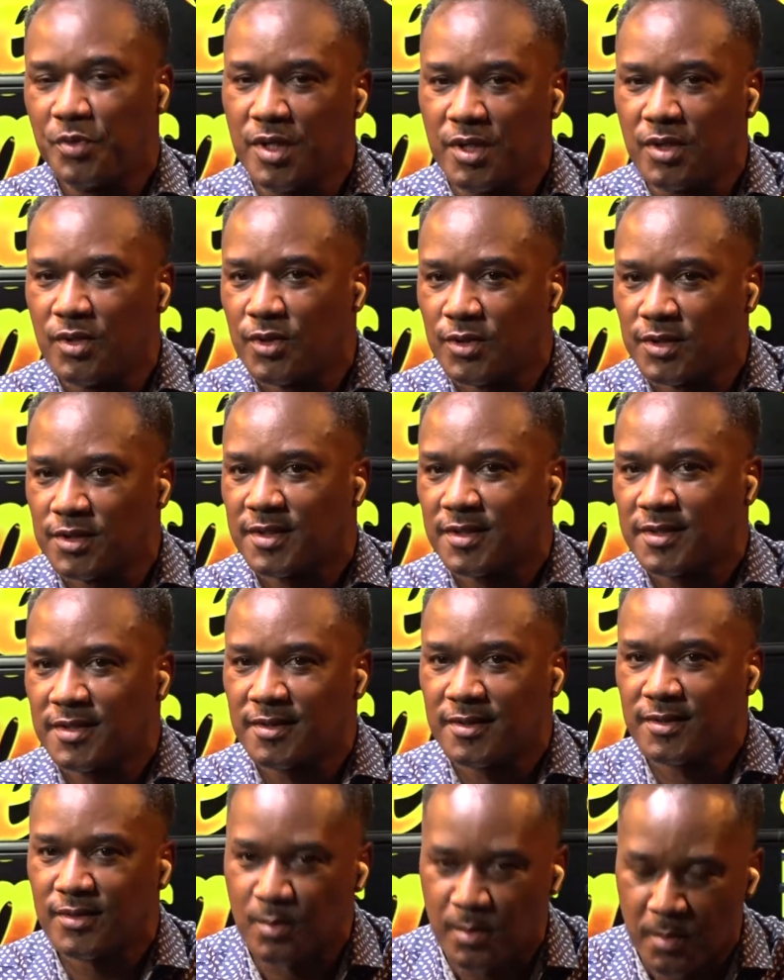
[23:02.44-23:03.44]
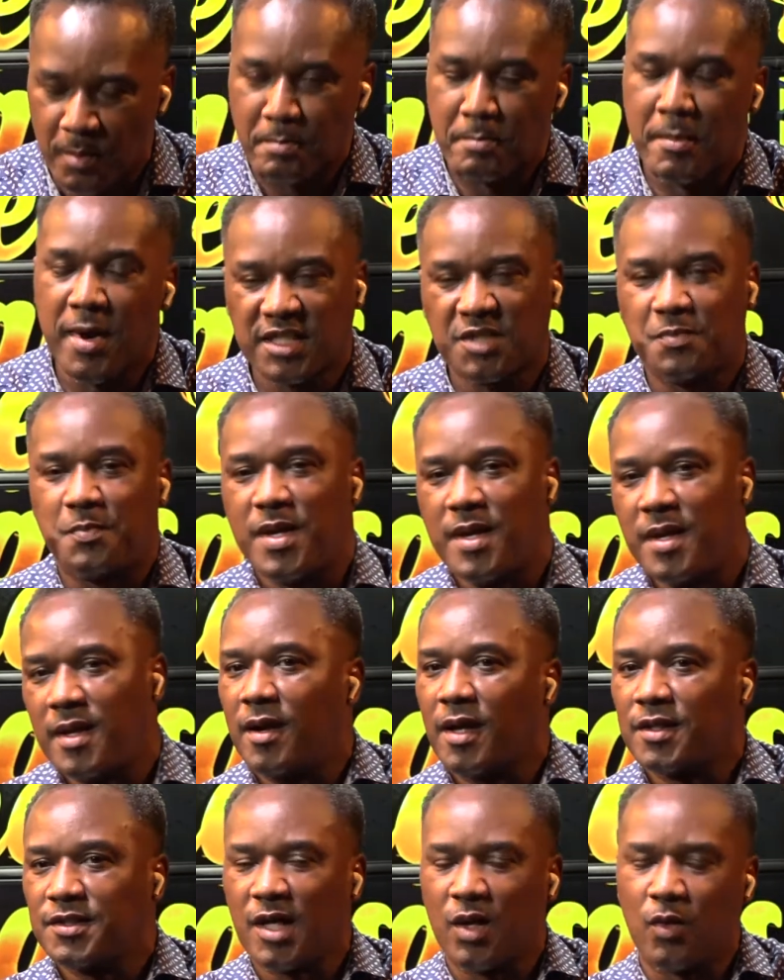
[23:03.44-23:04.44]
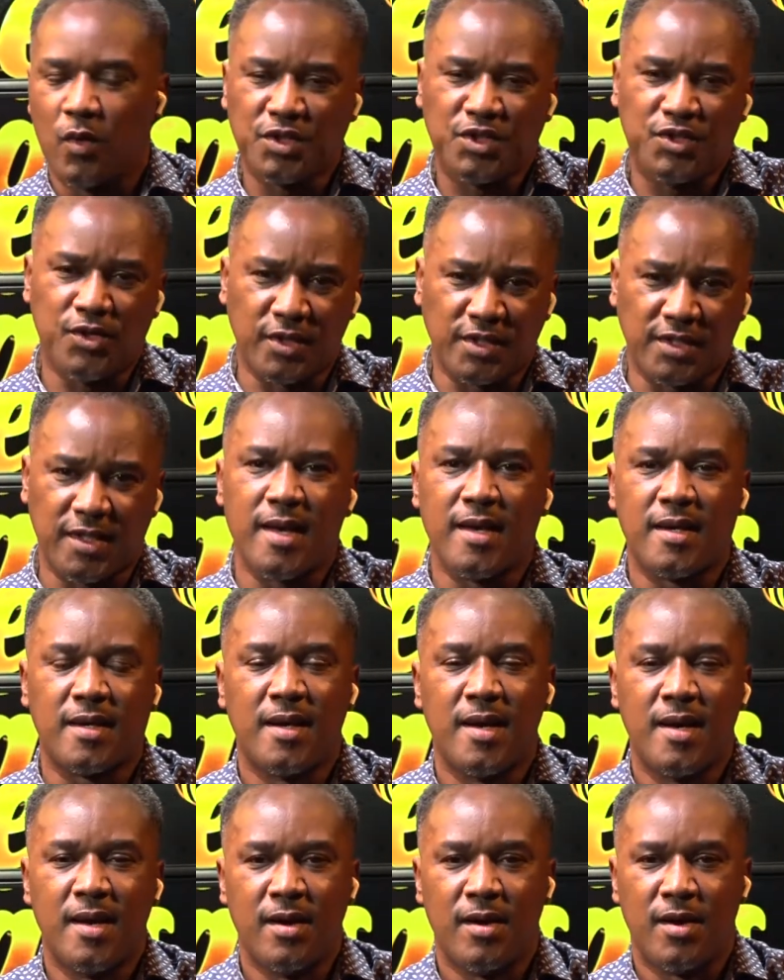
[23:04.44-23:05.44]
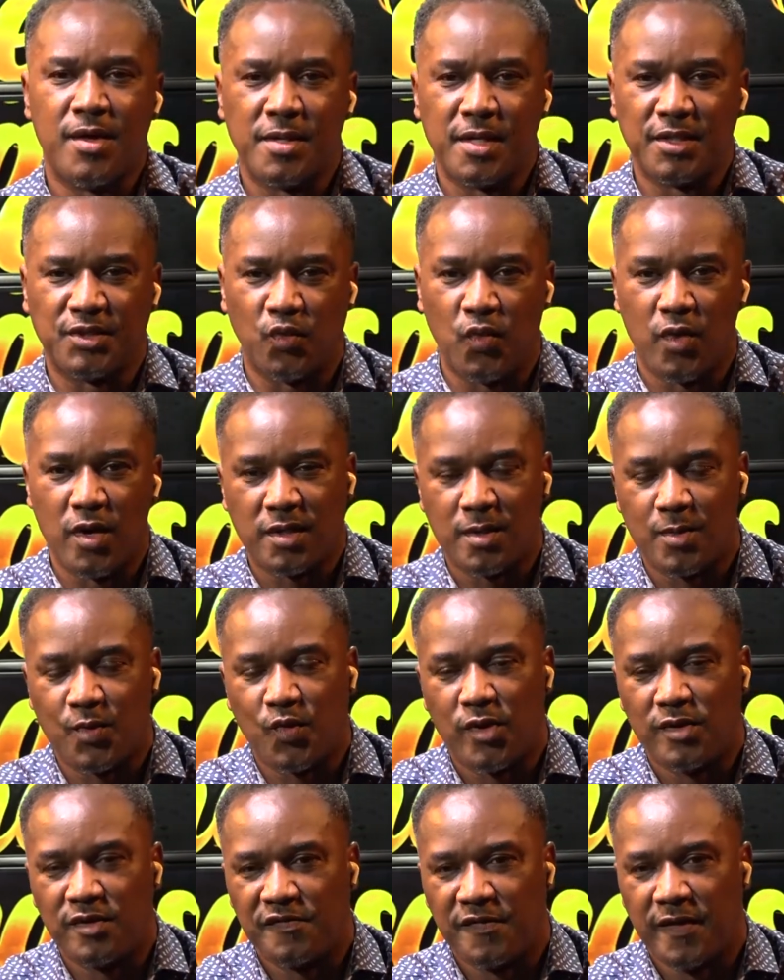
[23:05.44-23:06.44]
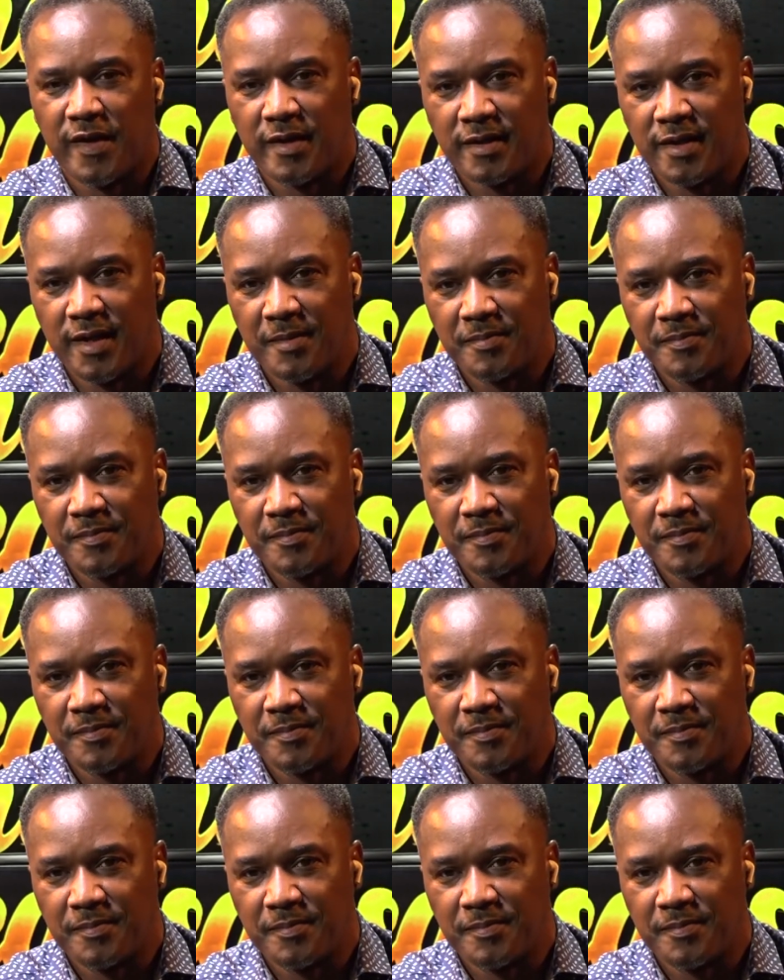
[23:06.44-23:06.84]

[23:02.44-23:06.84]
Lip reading: Eagles must be in Qatar. What's your take on this World Cup qualifying?